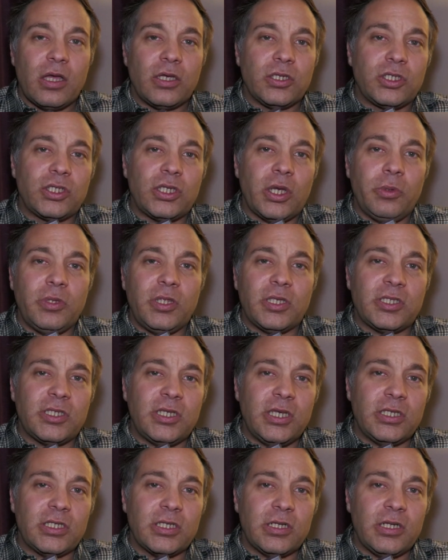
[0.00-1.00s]
Sowing the
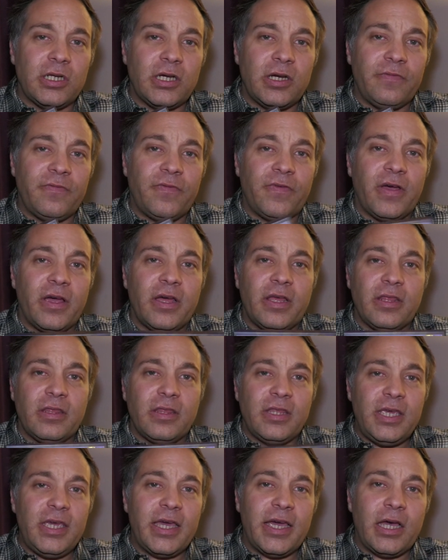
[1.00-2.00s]
Seeds of Love,
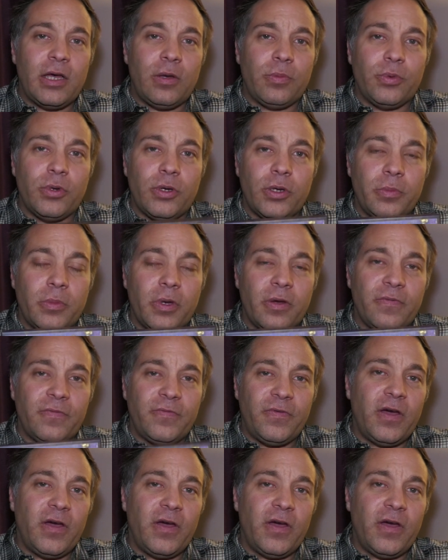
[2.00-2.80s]
the album,